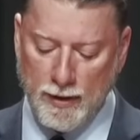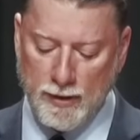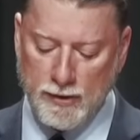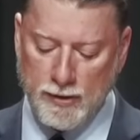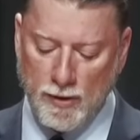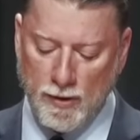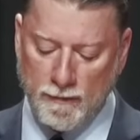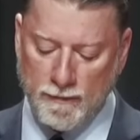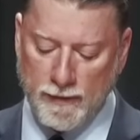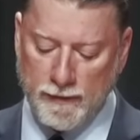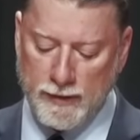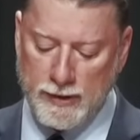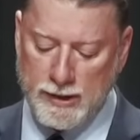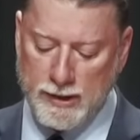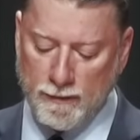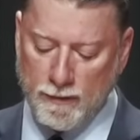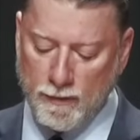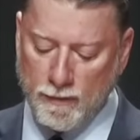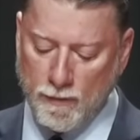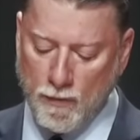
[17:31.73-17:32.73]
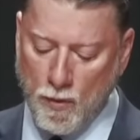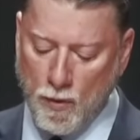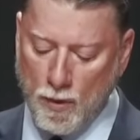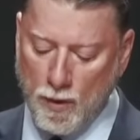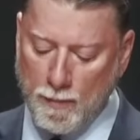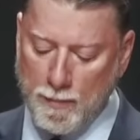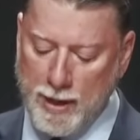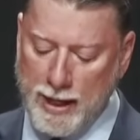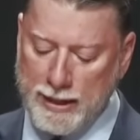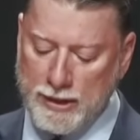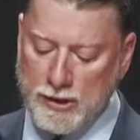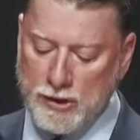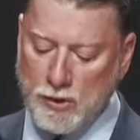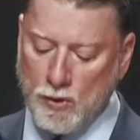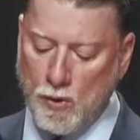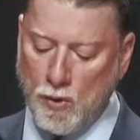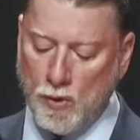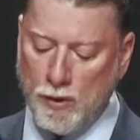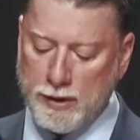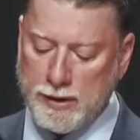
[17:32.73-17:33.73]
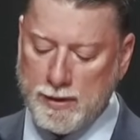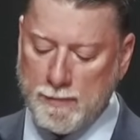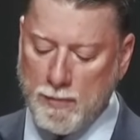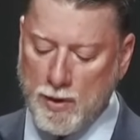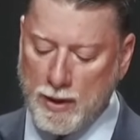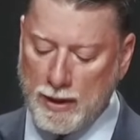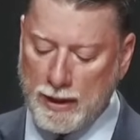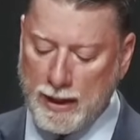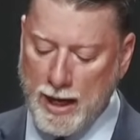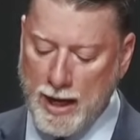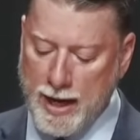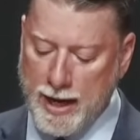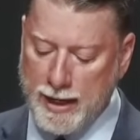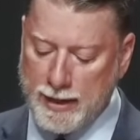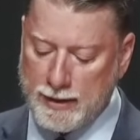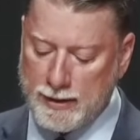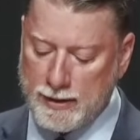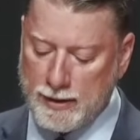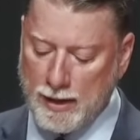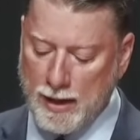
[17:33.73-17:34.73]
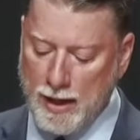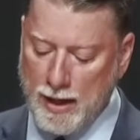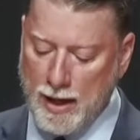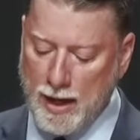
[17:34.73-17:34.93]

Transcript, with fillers: Psalm 57 4 My soul is among lions.